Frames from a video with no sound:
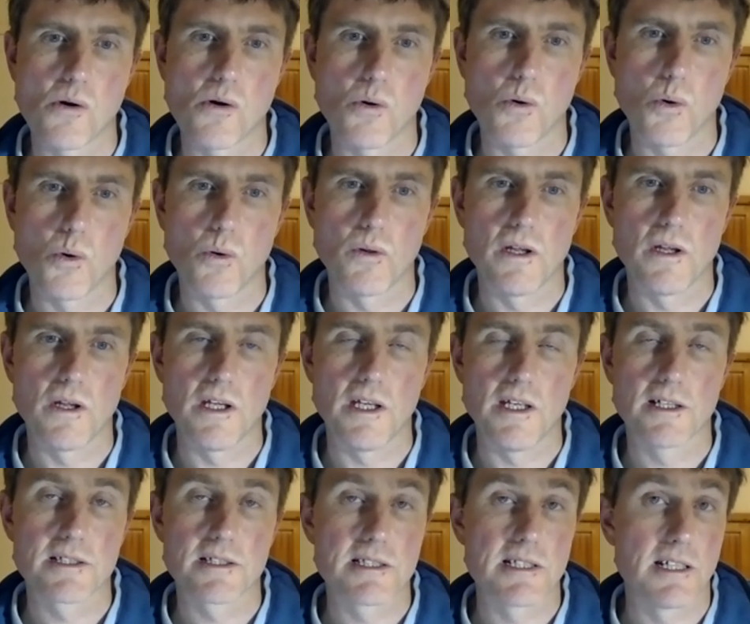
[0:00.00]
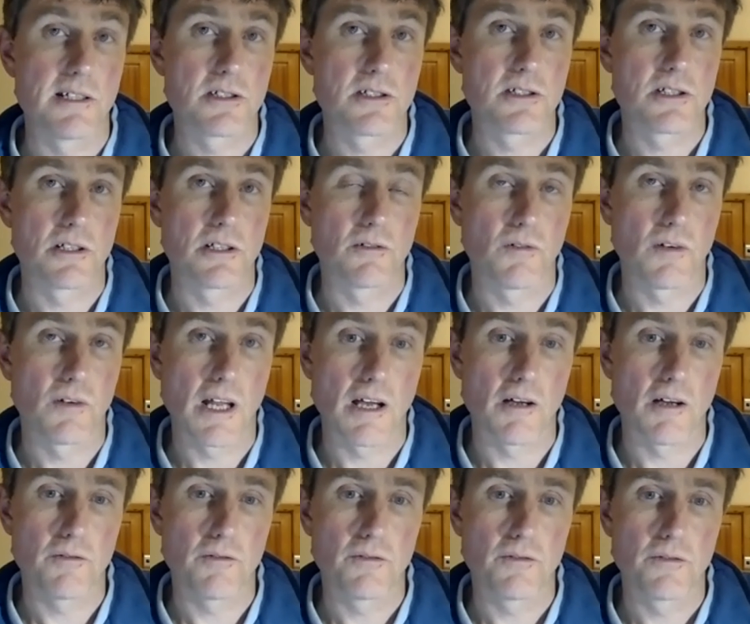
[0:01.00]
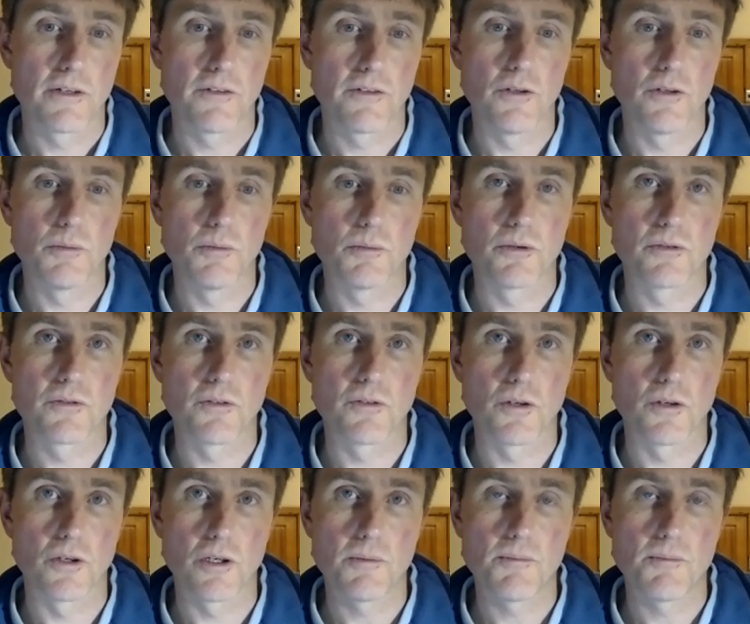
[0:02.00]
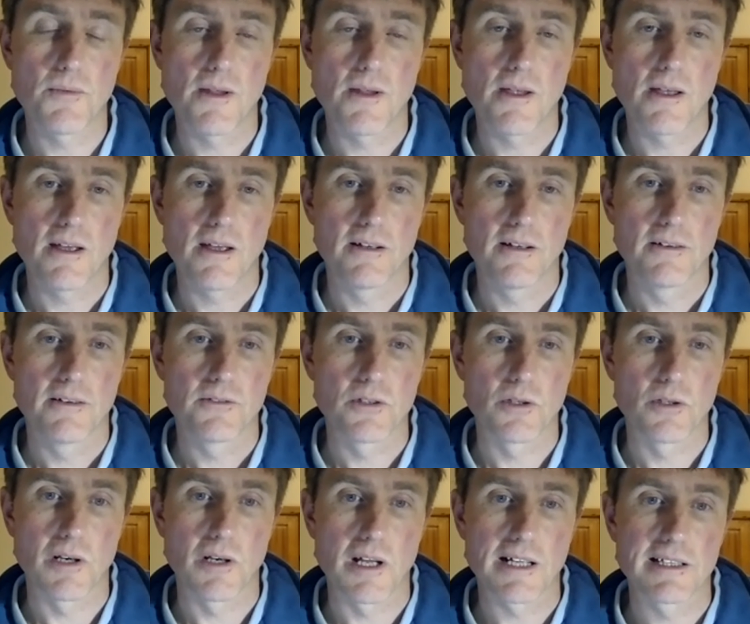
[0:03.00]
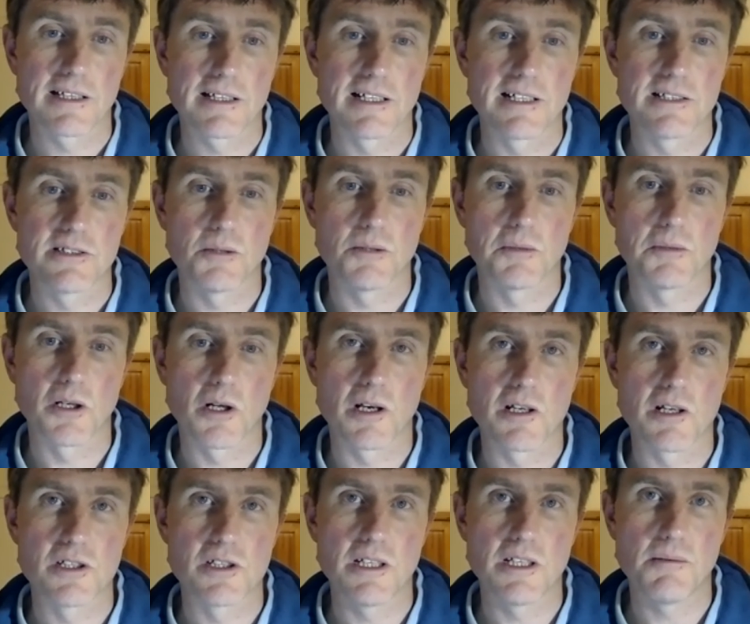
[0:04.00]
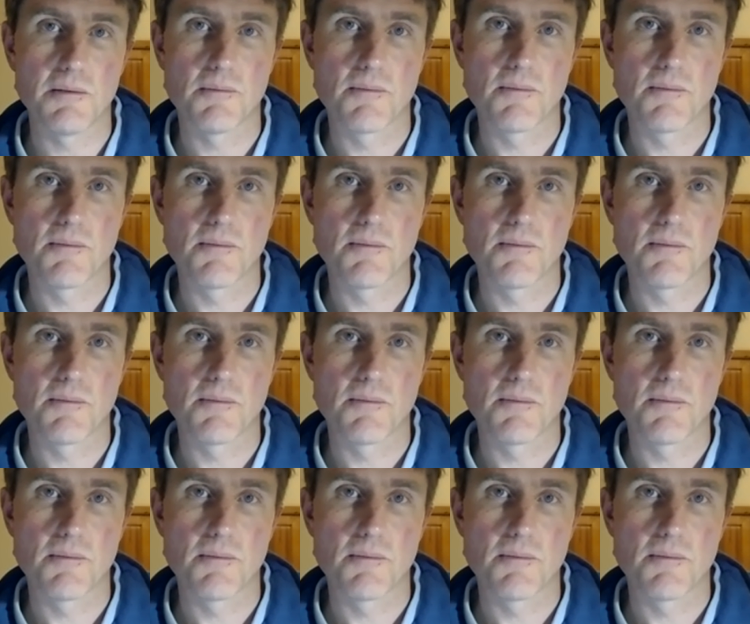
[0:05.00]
or the extension of love, if you prefer. I don't like that terminology.